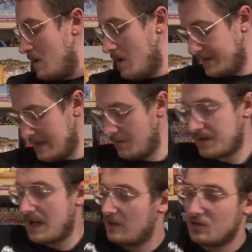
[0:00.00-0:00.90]
Okay, we
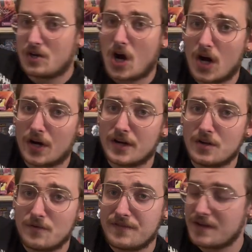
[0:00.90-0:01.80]
got
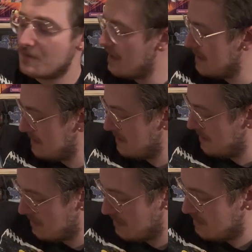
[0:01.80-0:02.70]
Lucario V right
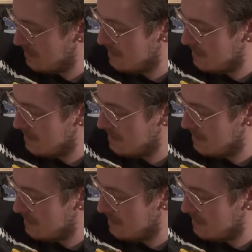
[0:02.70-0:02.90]
here.